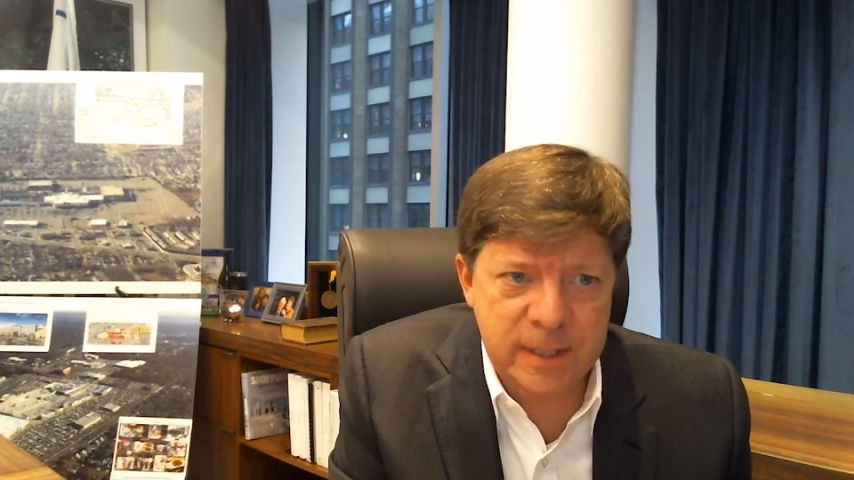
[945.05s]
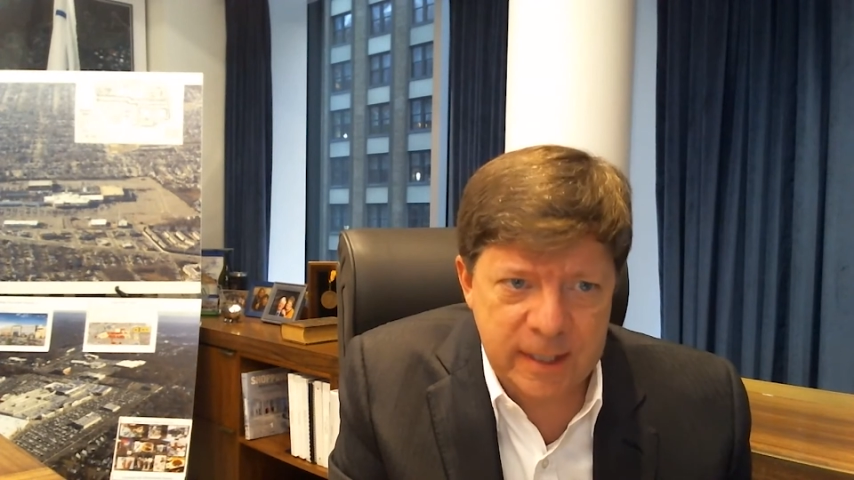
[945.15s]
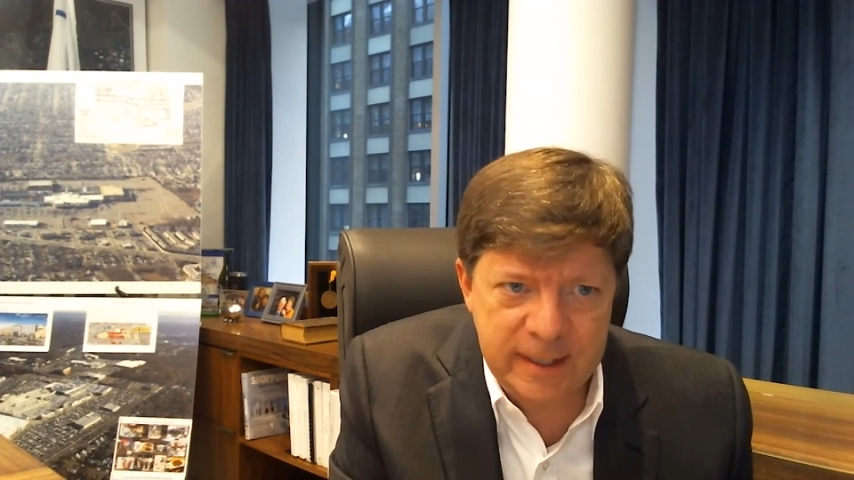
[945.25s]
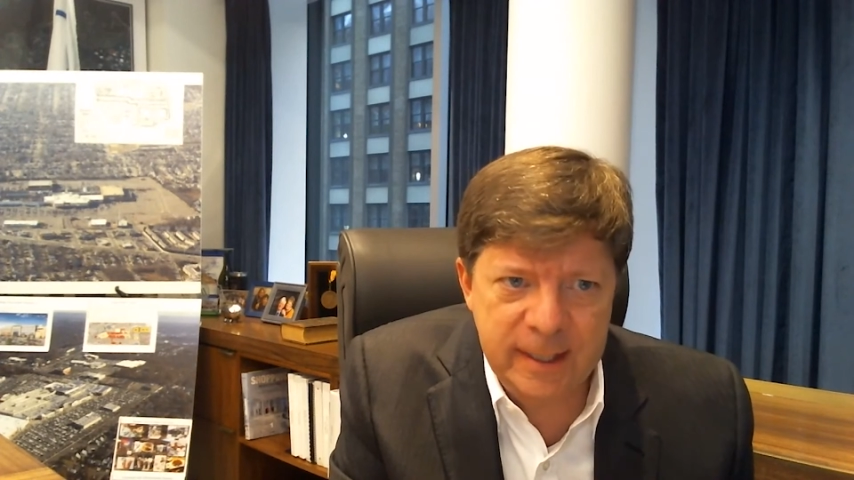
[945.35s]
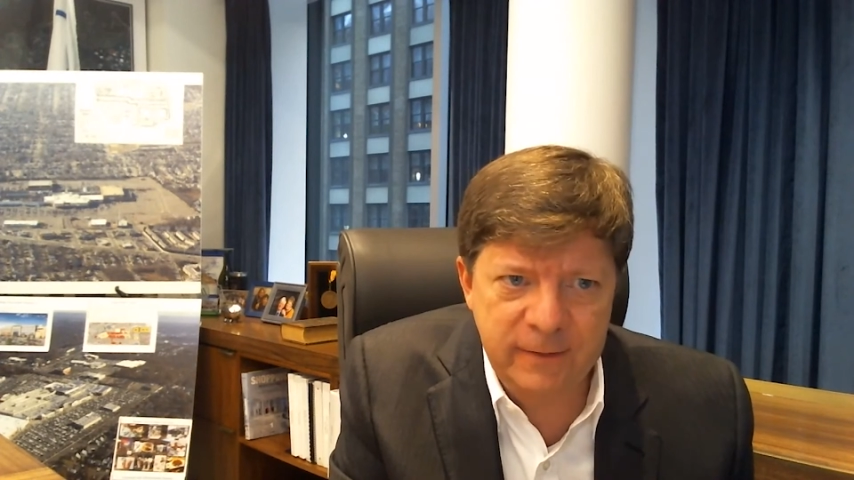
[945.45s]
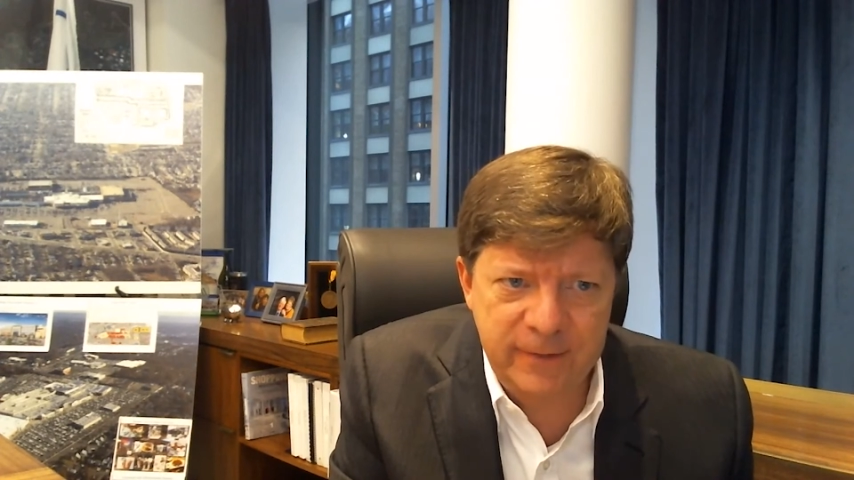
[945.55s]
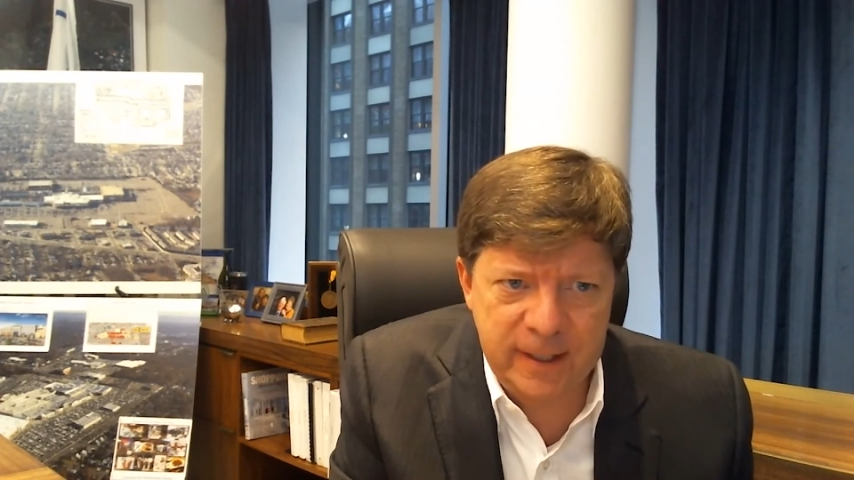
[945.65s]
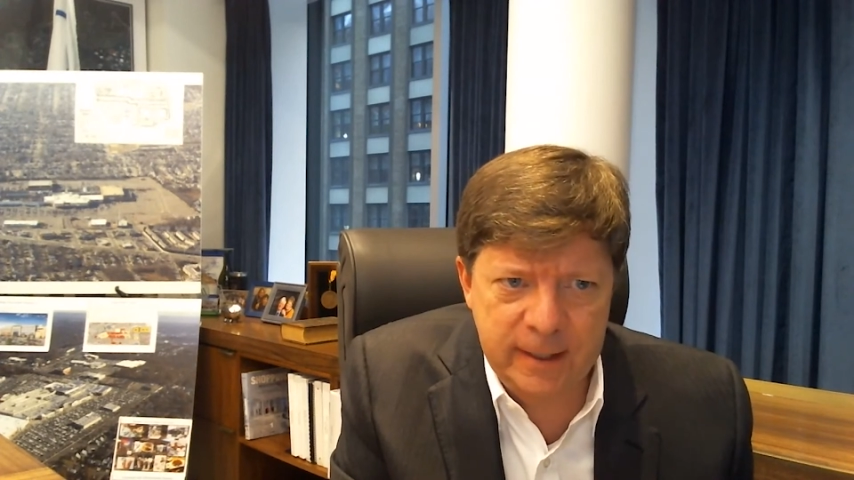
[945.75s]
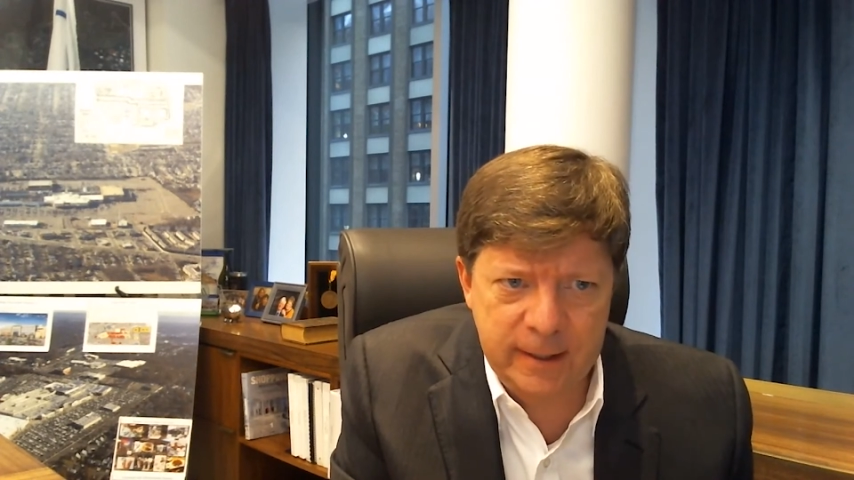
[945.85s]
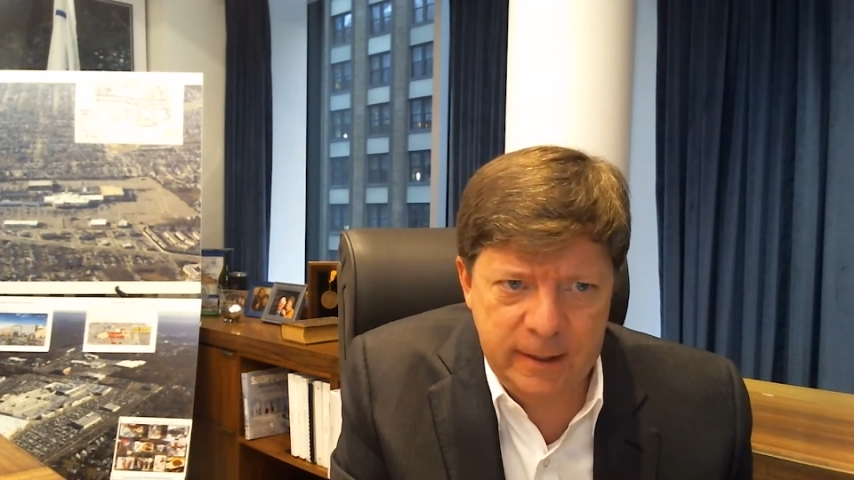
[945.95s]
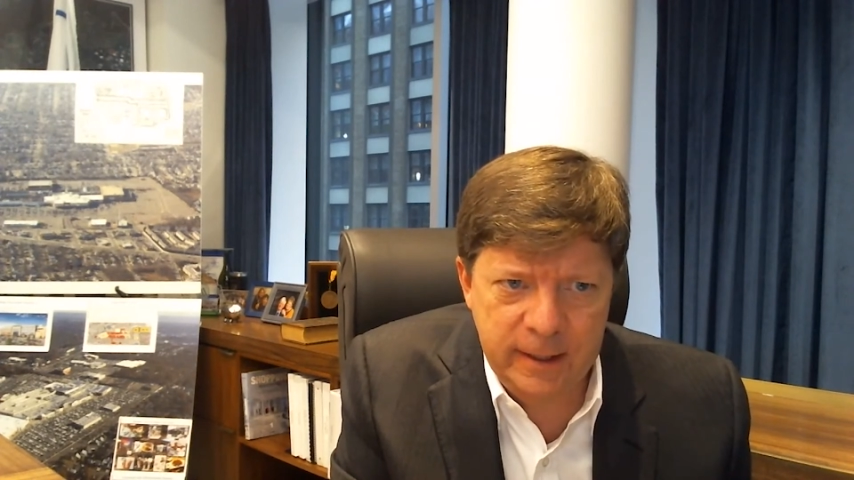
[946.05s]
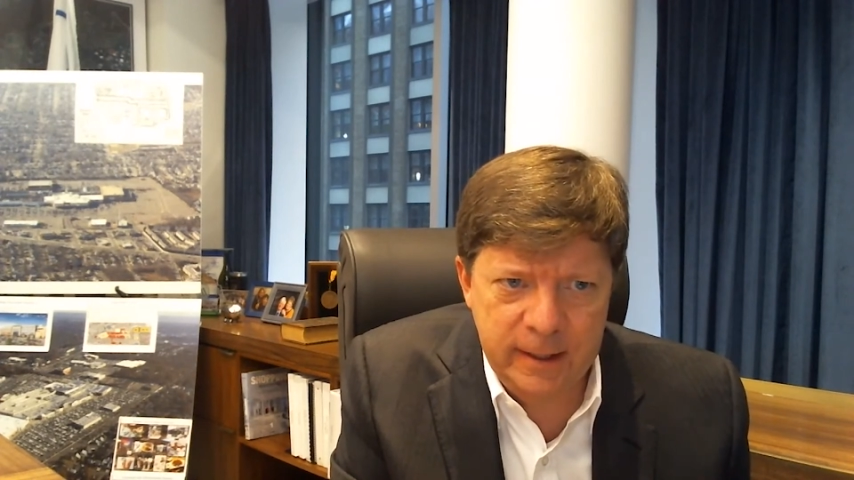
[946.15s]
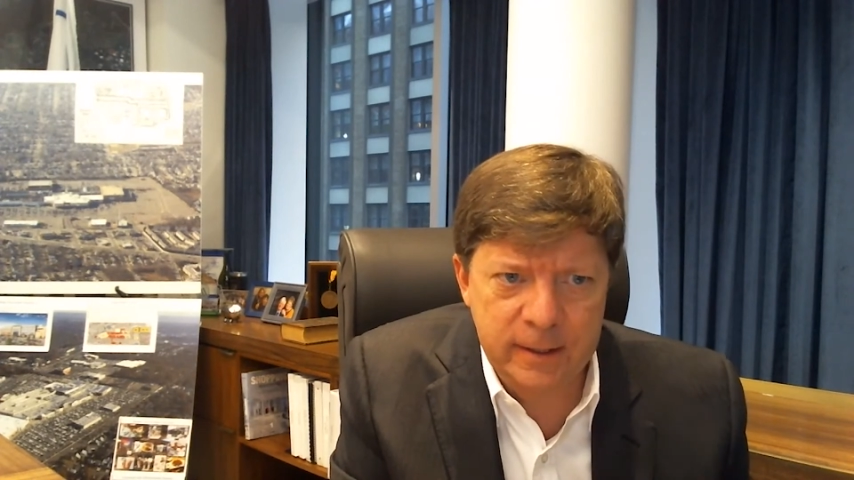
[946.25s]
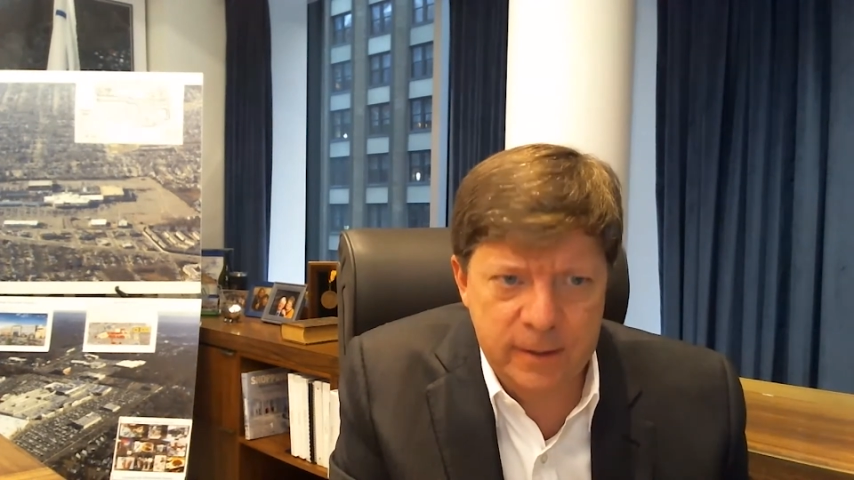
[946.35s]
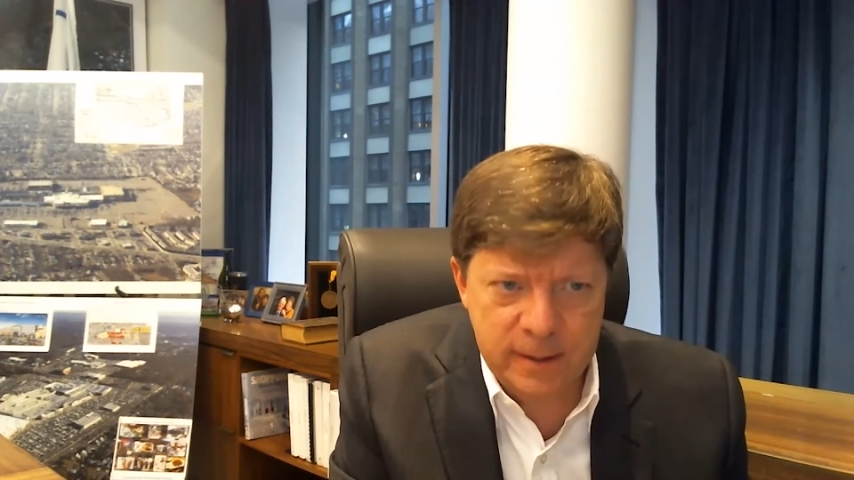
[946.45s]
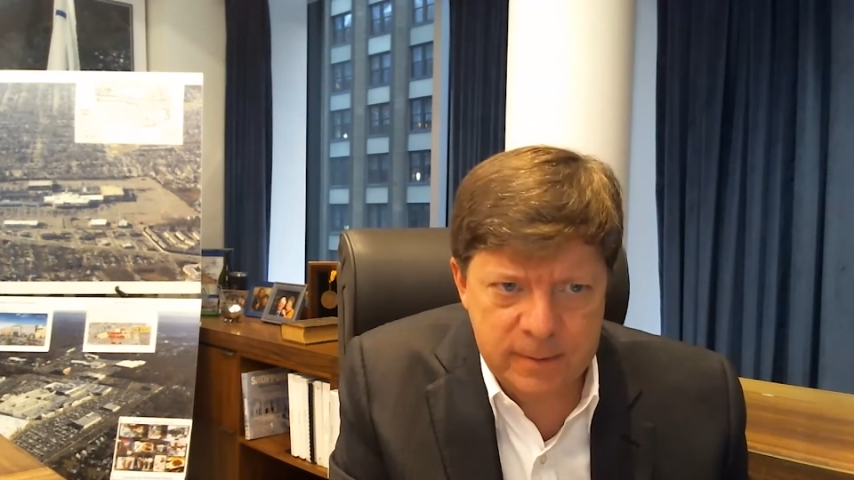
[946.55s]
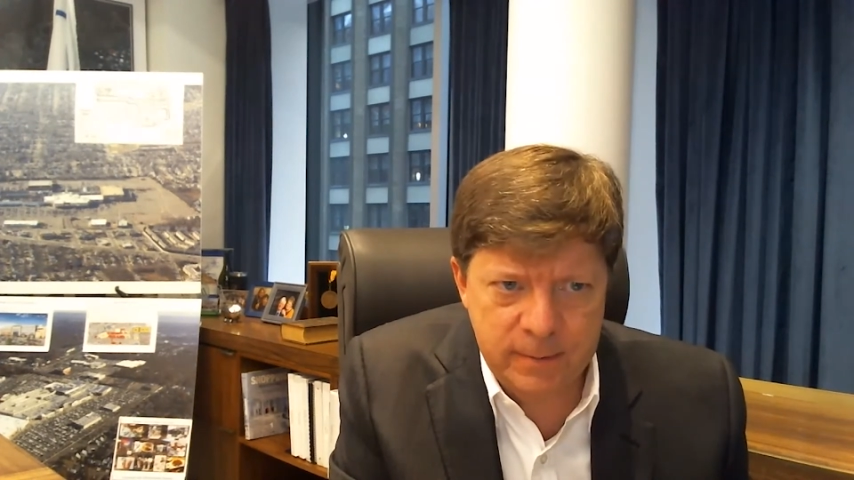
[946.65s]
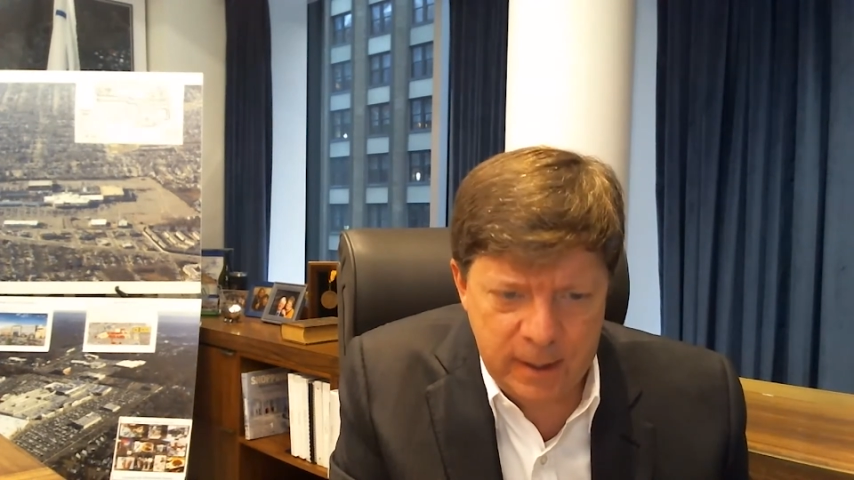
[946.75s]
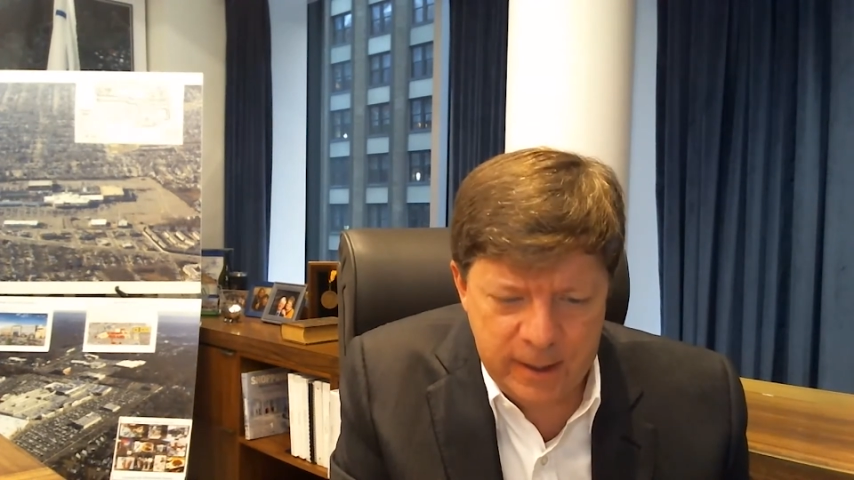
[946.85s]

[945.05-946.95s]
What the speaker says: significantly this